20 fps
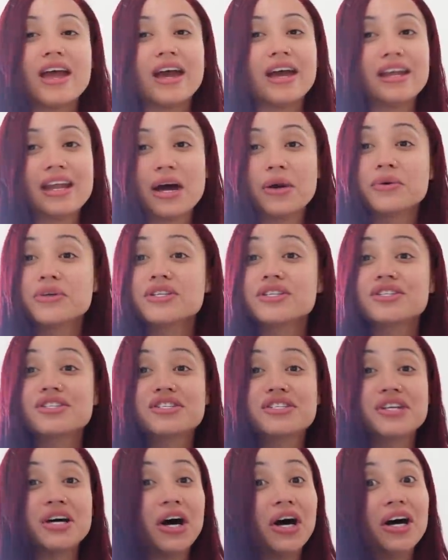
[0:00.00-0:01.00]
And I was
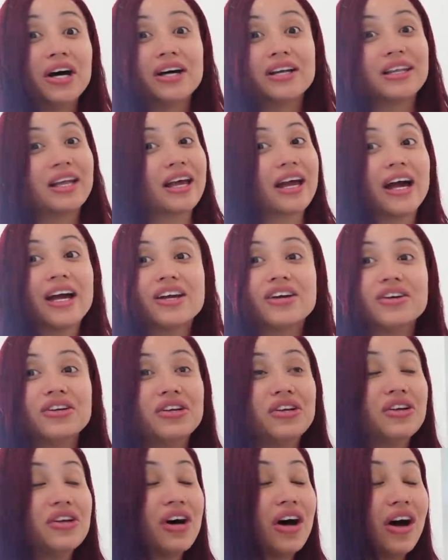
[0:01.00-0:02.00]
done. Like I
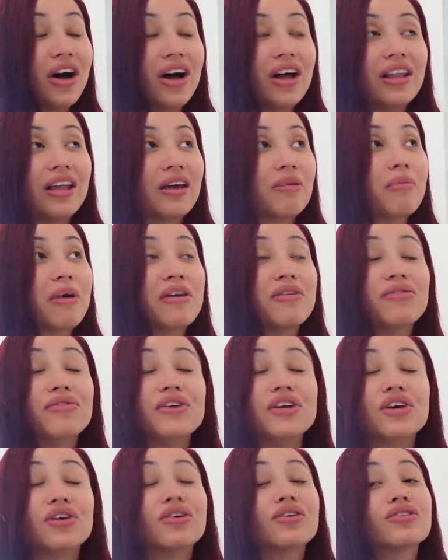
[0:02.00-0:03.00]
could not. Like my
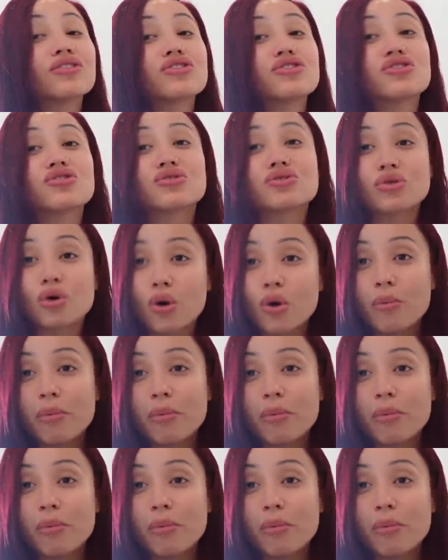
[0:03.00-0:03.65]
feet hurt so